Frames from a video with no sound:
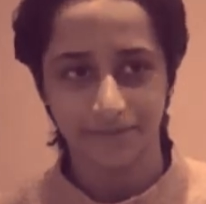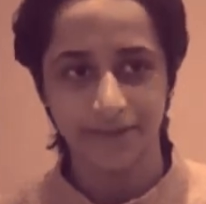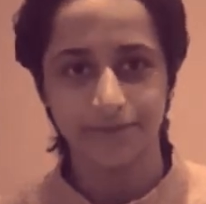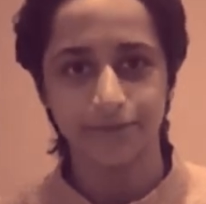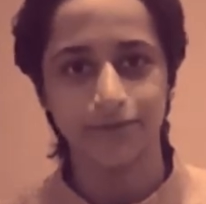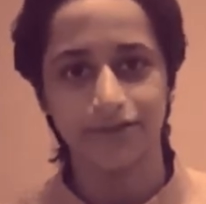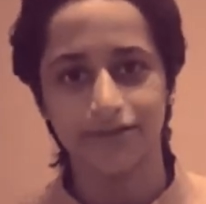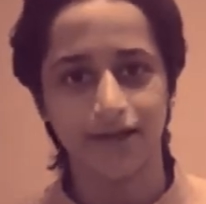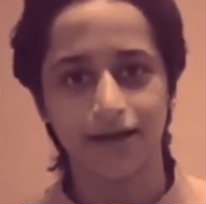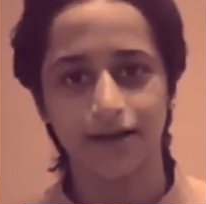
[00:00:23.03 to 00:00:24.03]
people
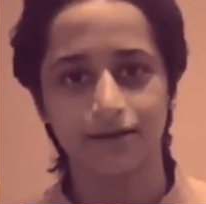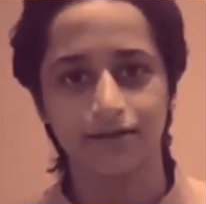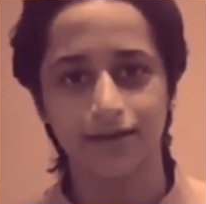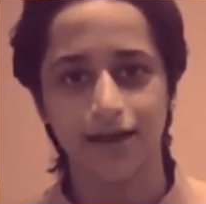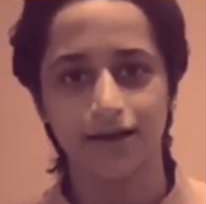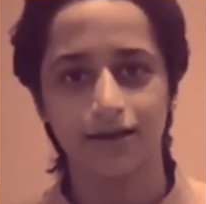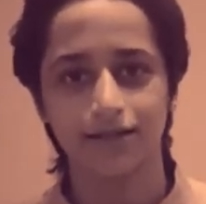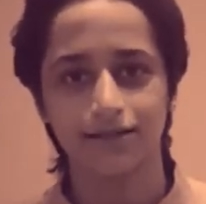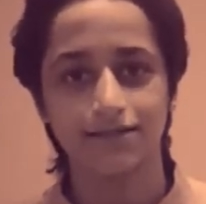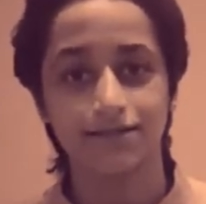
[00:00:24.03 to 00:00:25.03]
within that
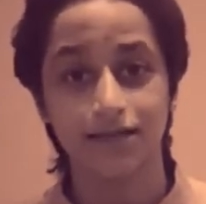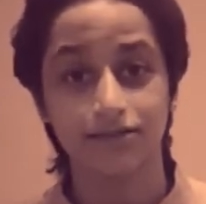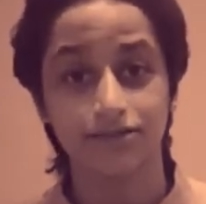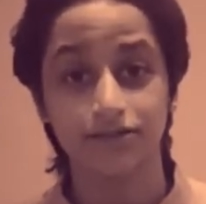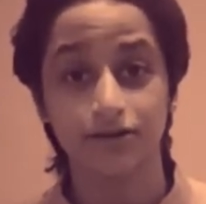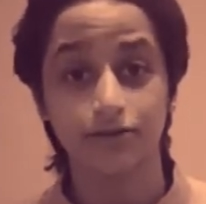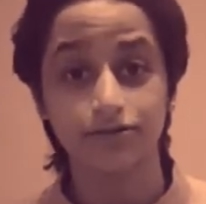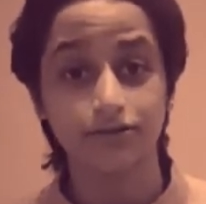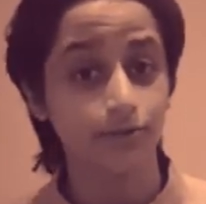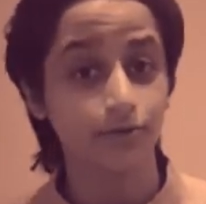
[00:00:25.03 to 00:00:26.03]
intersection are
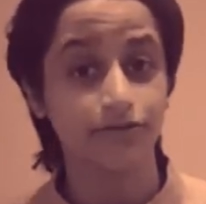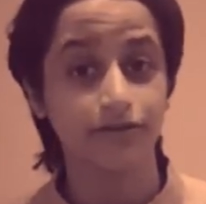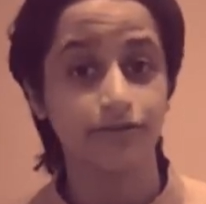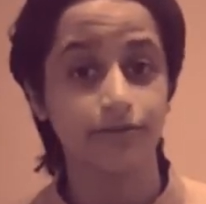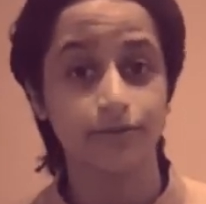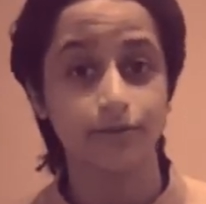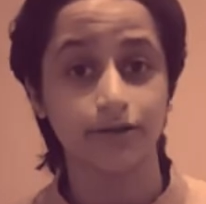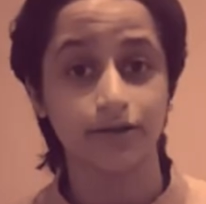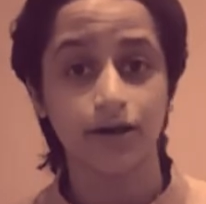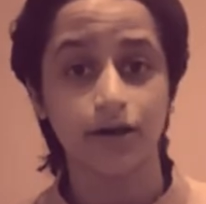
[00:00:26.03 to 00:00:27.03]
also more vulnerable
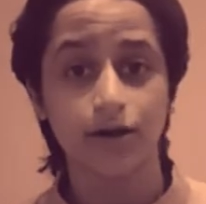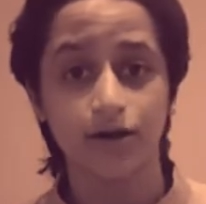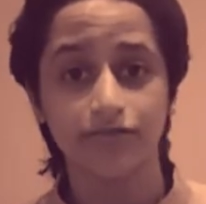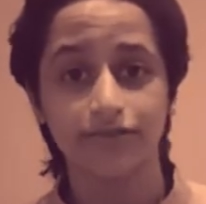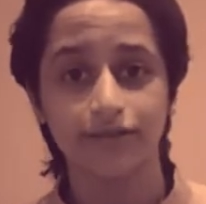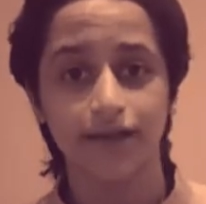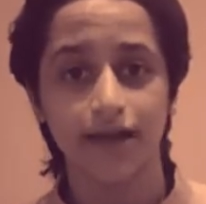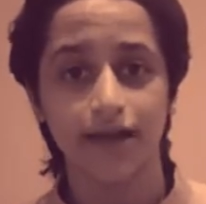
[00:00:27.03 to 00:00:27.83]
and often get